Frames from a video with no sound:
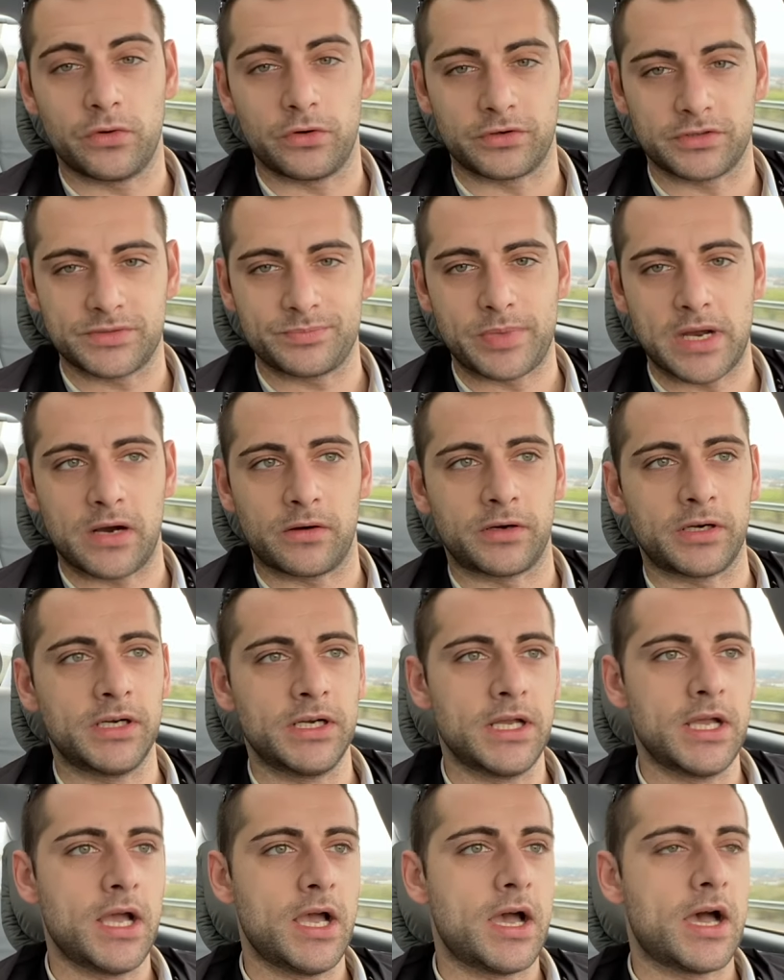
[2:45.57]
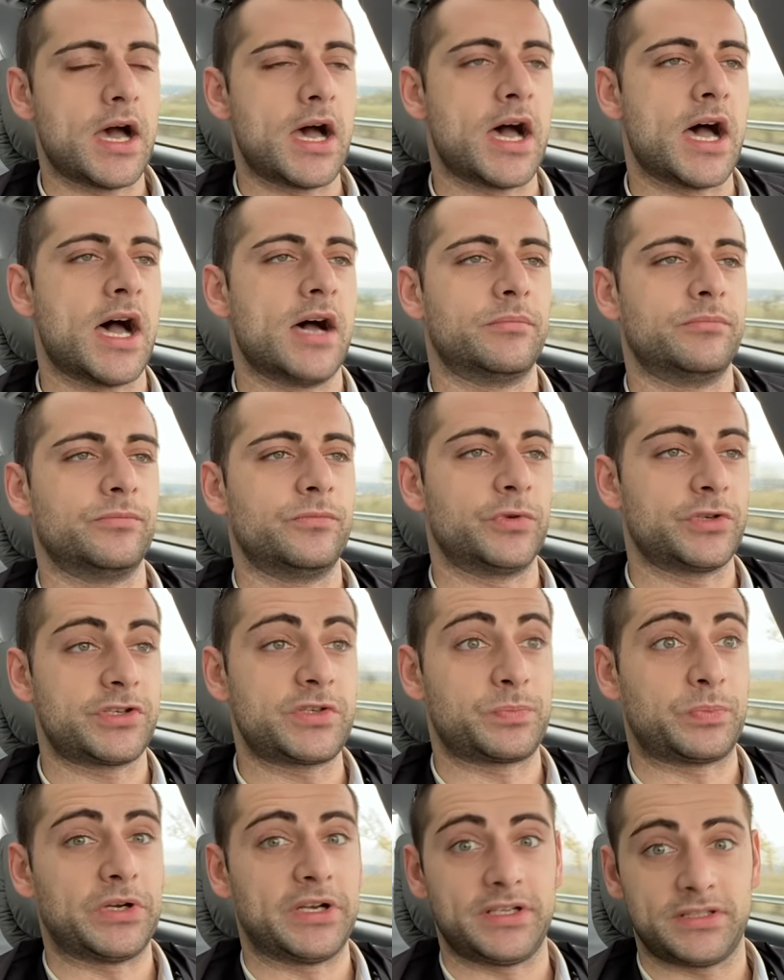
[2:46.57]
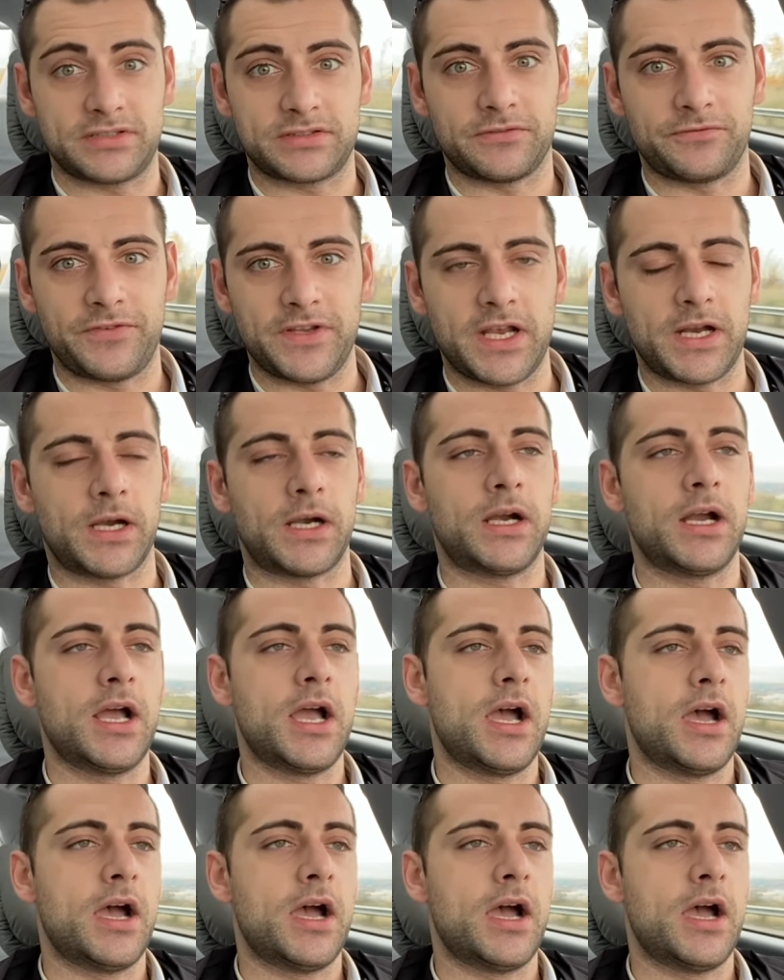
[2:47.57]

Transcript: horsepower, which is pretty severe.